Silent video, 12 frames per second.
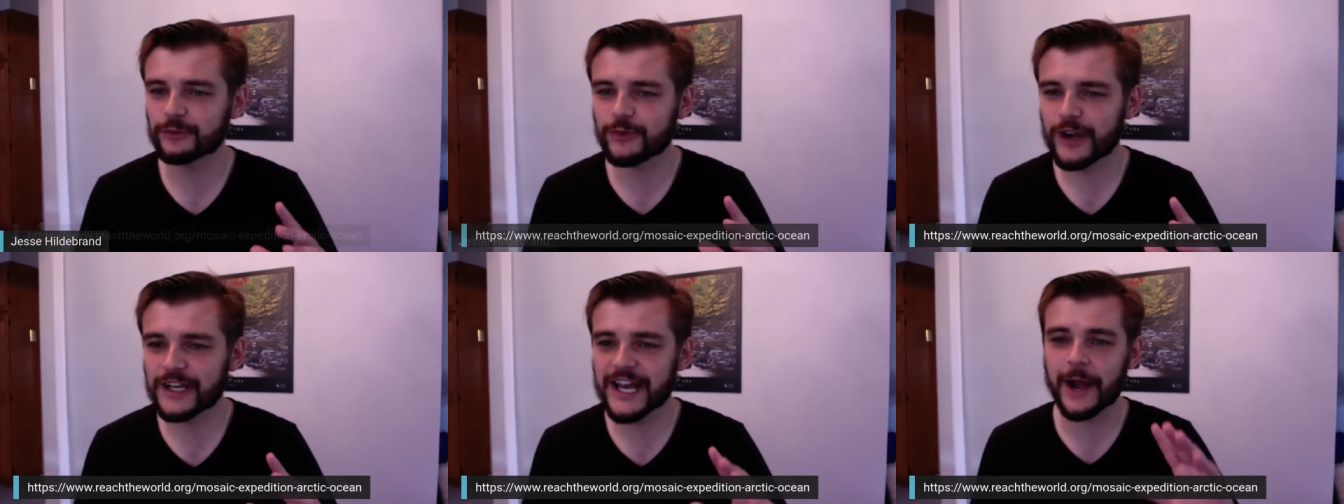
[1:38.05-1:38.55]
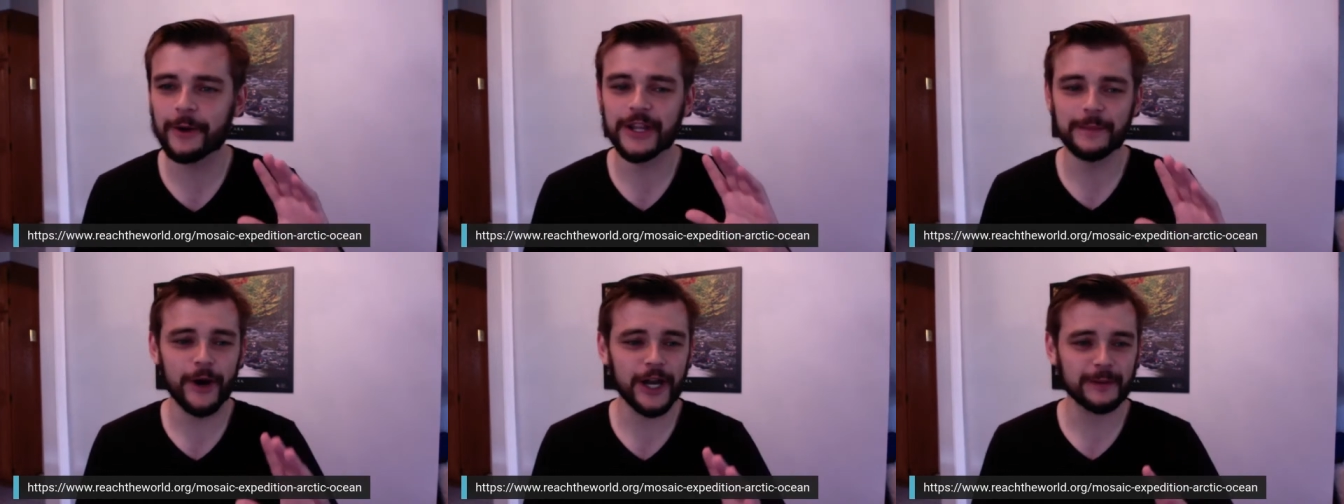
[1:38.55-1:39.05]
right now on
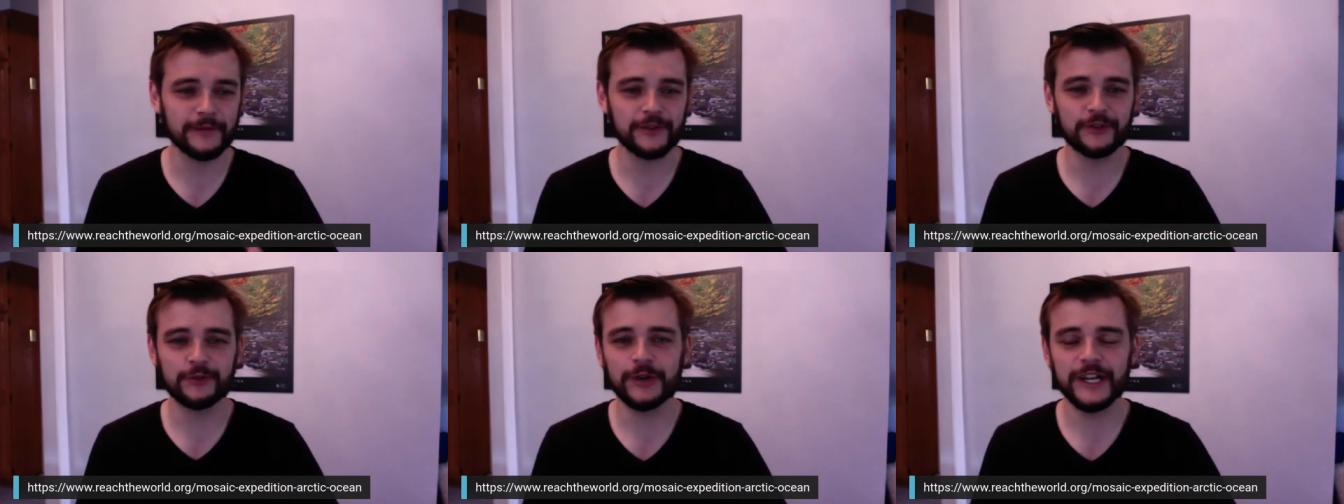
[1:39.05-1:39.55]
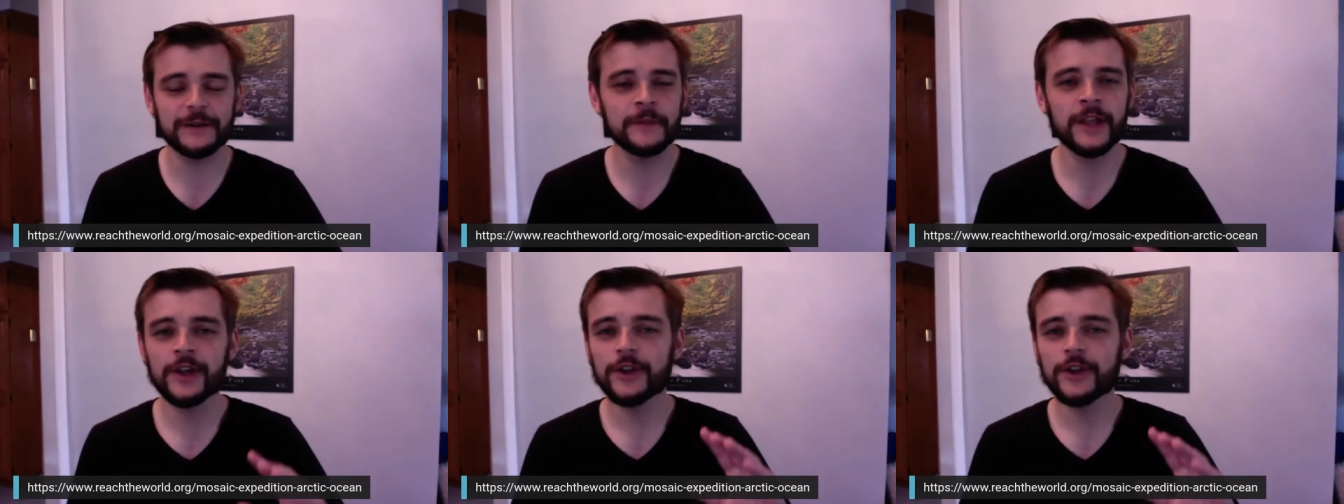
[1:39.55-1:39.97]
the bottom of your screen.